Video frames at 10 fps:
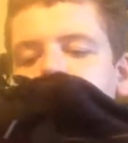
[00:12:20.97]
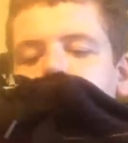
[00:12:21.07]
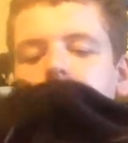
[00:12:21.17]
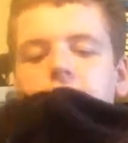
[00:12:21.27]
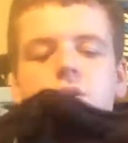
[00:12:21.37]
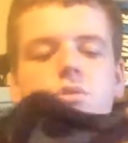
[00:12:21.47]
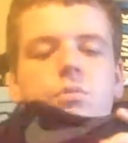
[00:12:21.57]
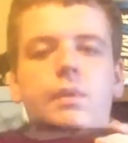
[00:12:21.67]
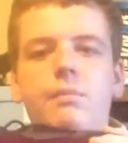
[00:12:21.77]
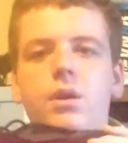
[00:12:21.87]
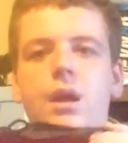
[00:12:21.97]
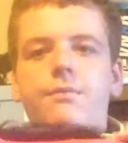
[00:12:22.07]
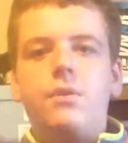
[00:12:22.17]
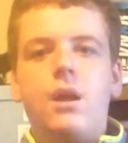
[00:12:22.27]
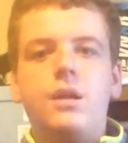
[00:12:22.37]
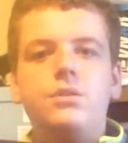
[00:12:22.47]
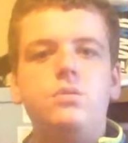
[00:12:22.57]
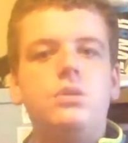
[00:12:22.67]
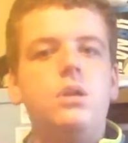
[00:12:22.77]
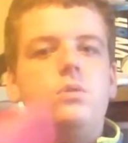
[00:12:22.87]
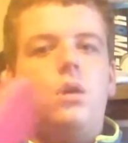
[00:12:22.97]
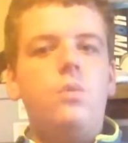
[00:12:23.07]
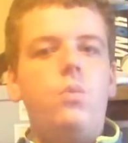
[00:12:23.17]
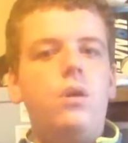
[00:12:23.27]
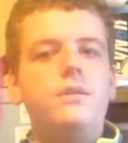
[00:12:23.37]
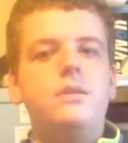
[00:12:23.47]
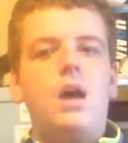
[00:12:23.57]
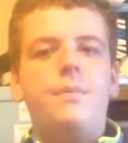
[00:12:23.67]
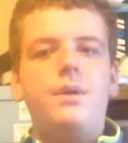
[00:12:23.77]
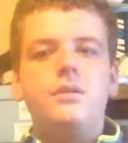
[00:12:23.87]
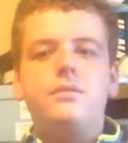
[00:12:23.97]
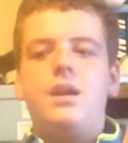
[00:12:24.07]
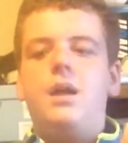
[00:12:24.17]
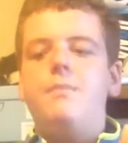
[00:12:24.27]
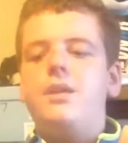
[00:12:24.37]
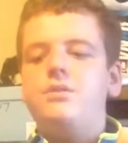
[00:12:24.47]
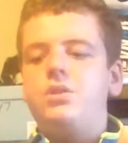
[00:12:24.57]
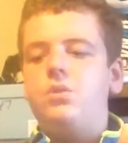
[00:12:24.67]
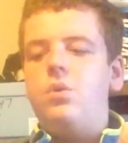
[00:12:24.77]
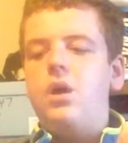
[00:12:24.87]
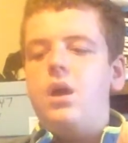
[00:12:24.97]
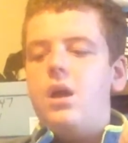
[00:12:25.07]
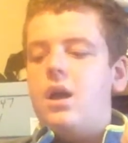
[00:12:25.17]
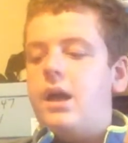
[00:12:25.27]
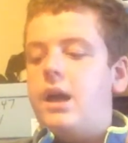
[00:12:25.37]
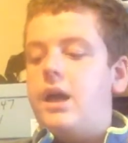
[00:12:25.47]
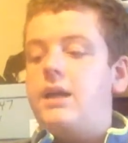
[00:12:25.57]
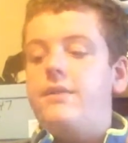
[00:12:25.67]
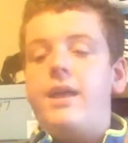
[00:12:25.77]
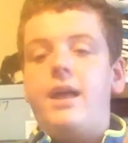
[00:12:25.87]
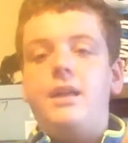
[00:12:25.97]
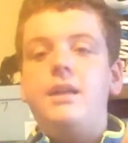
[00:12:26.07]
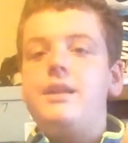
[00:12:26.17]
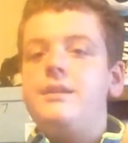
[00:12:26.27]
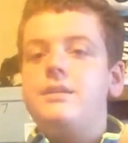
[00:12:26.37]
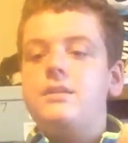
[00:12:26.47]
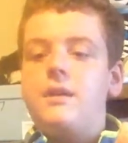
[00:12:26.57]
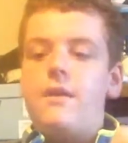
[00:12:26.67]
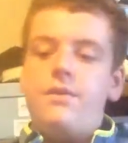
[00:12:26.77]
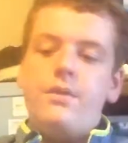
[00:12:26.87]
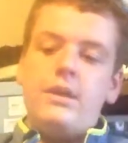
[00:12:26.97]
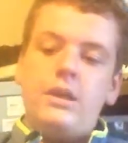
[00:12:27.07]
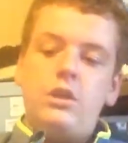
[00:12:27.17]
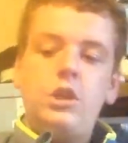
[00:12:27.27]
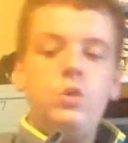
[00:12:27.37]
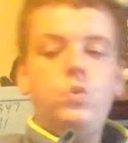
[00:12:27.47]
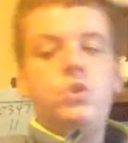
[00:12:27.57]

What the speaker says: I just remembered I forgot to touch on one of the topics that I meant to, and that is the new